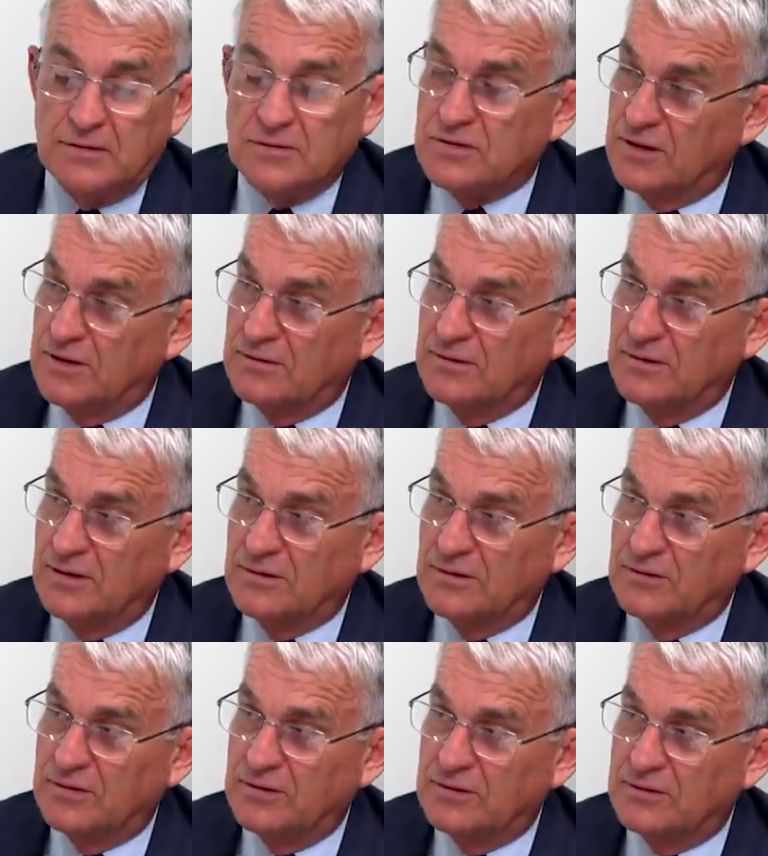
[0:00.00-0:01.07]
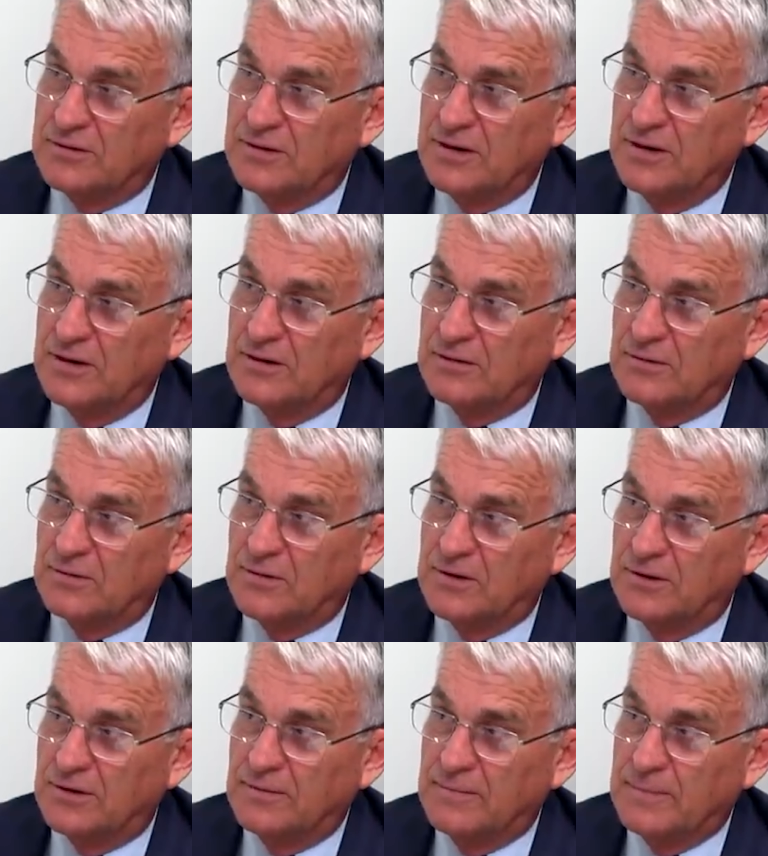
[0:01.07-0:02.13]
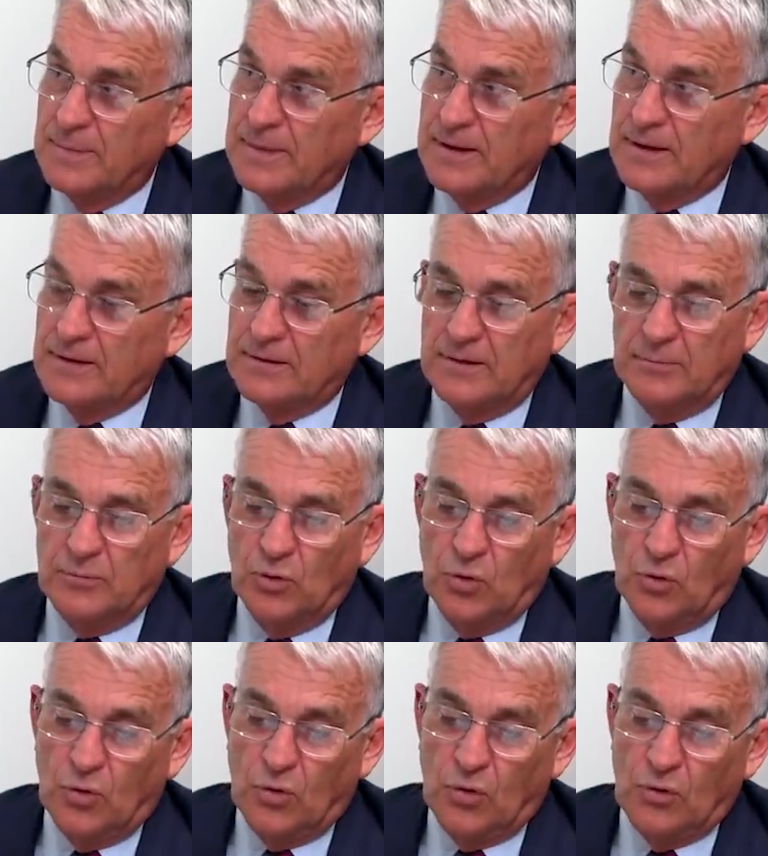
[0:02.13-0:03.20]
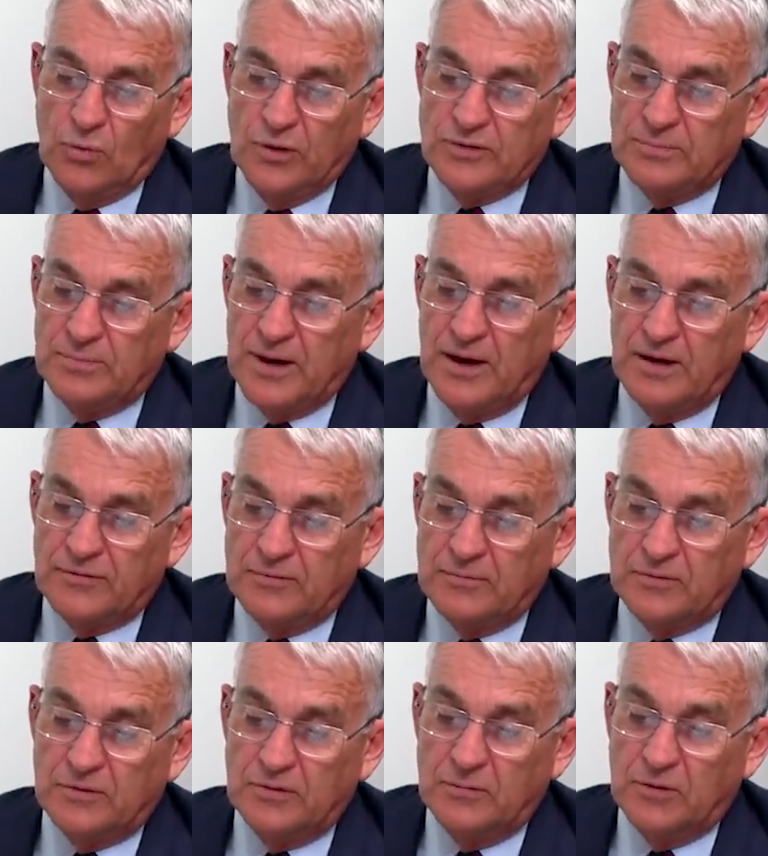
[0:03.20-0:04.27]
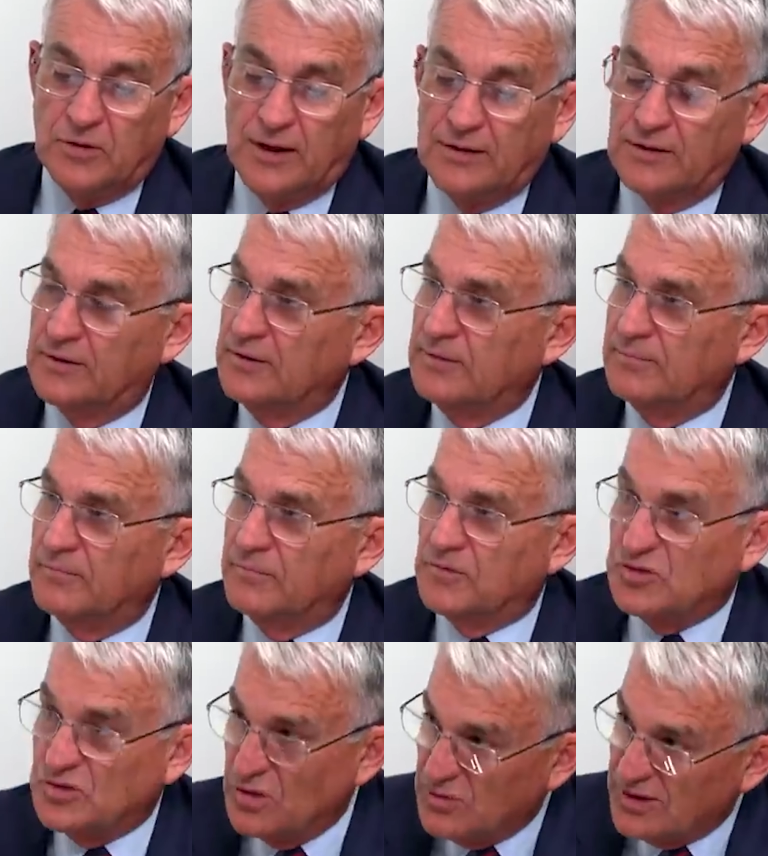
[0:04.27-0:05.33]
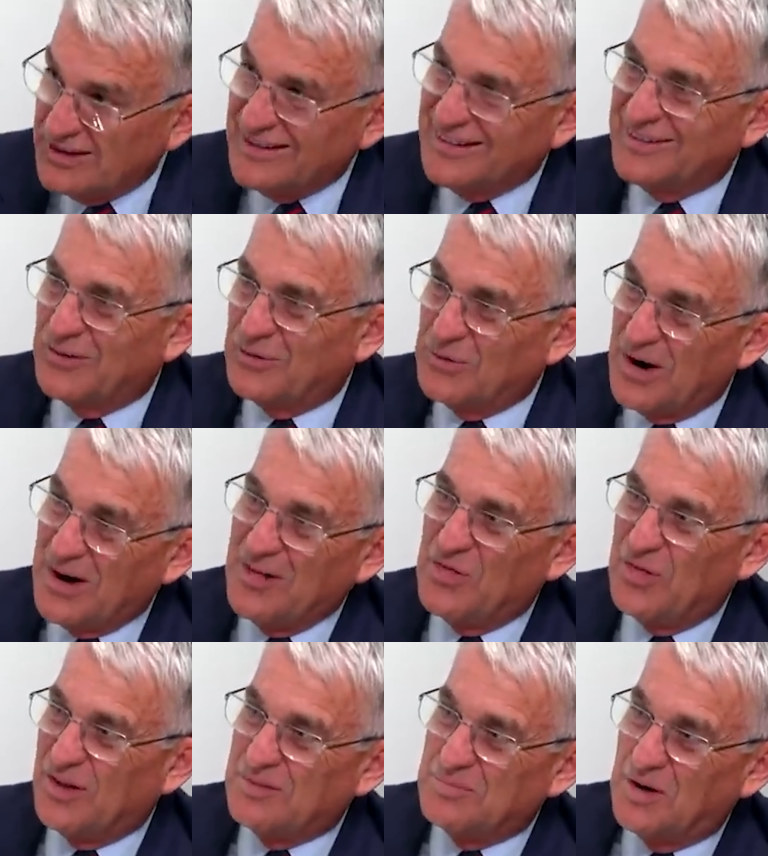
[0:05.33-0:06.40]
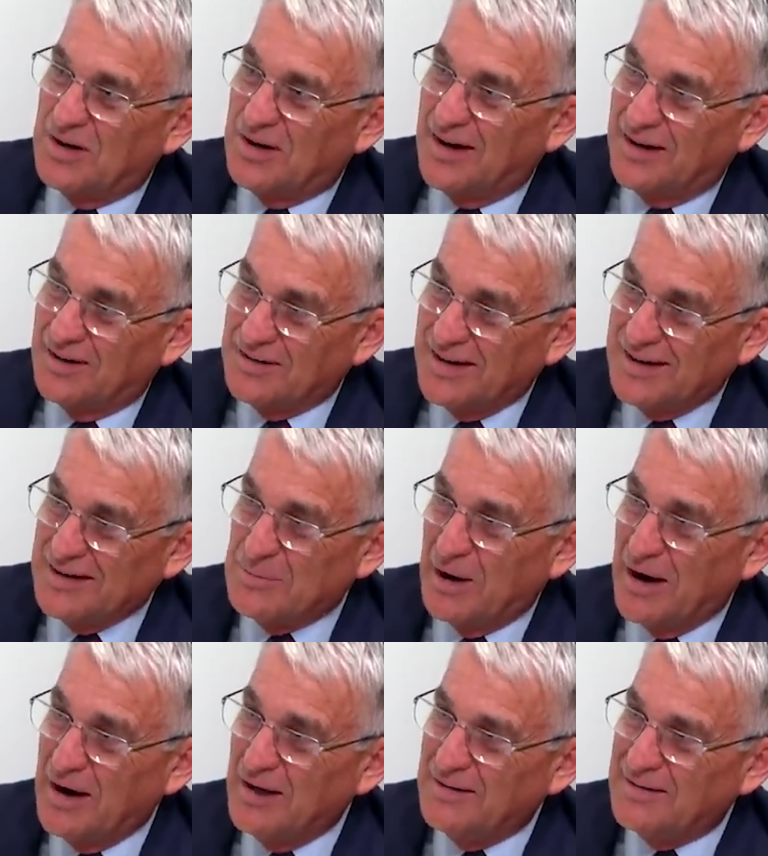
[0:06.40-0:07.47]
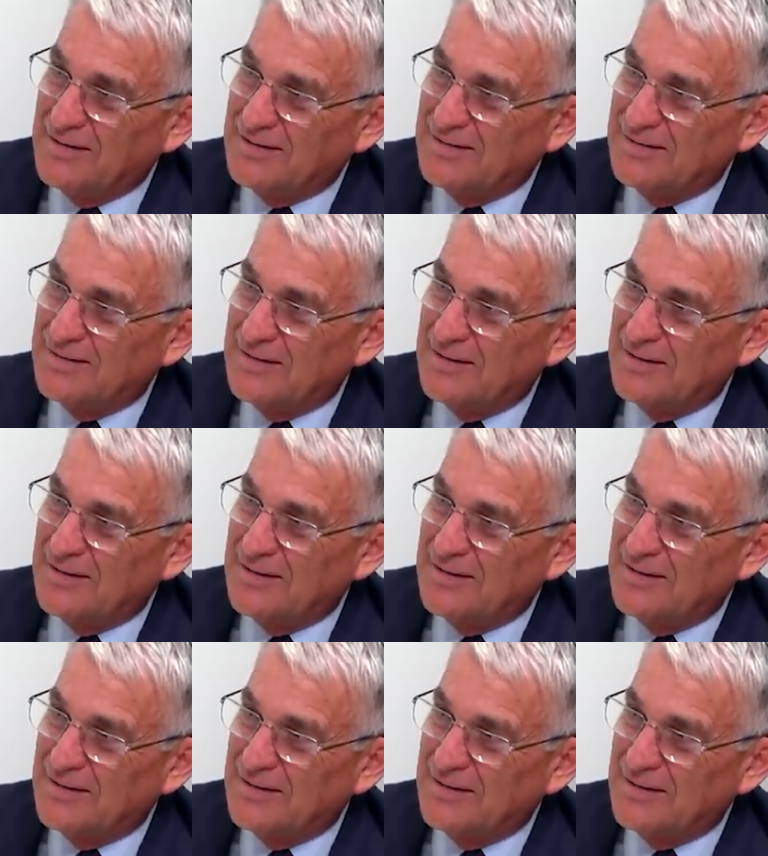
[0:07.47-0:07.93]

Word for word: So, and you've said it again, really, the more yes. we depart from true morality, doing the right thing by our neighbour yeah.